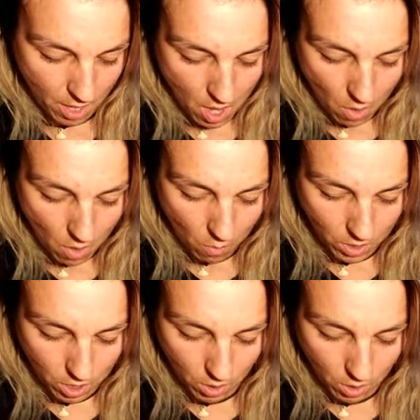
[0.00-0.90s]
When you tune
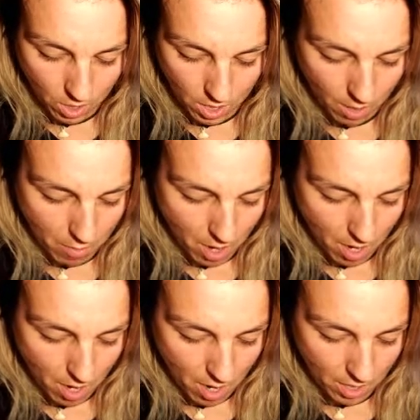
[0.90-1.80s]
into how your mind is
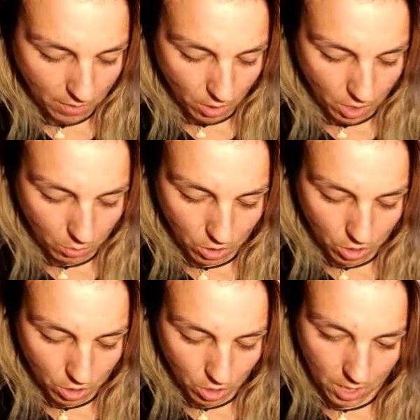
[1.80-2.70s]
focused, you will surely
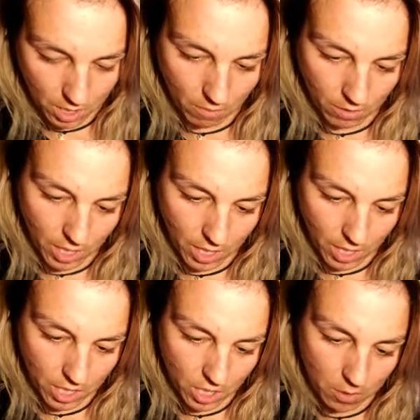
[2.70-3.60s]
see the
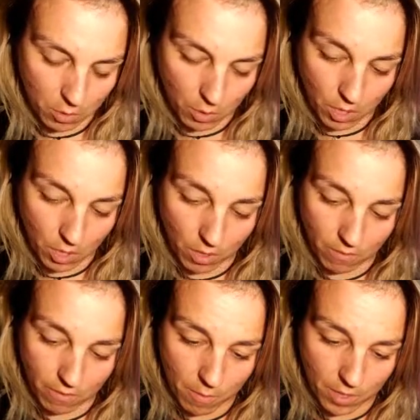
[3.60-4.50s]
relationships between your
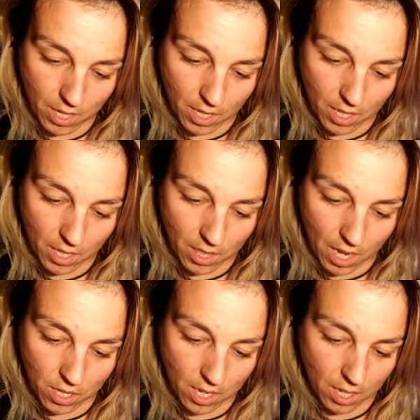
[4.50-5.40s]
environment and the thoughts you're
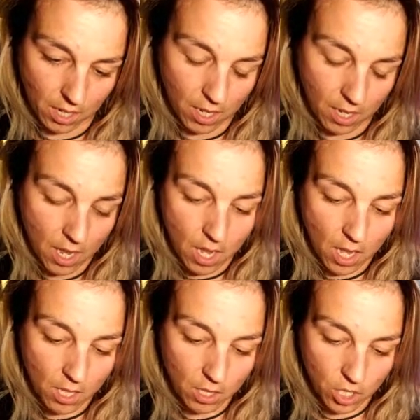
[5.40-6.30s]
thinking.
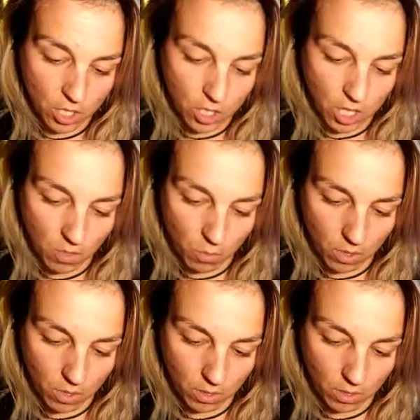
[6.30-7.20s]
To change the
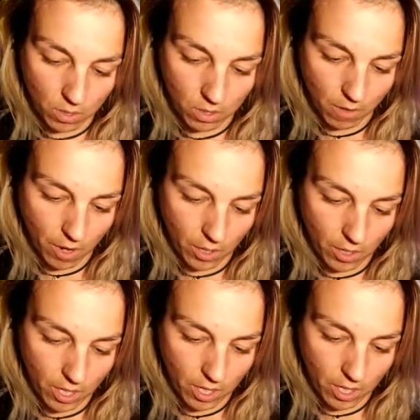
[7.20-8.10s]
world of outer
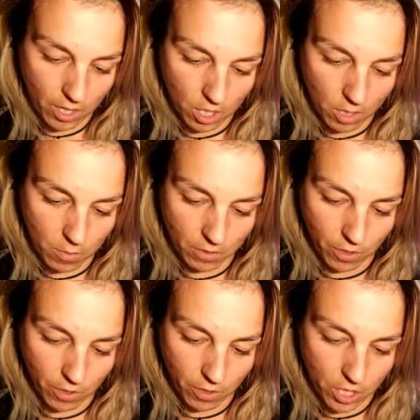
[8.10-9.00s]
conditions, you must first
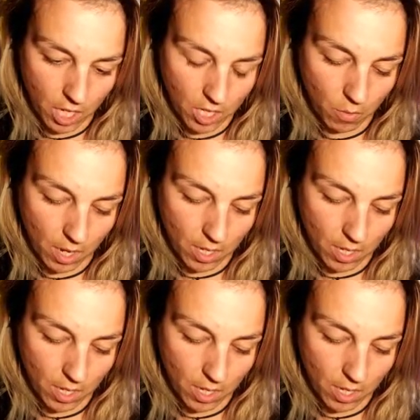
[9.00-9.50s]
change the way you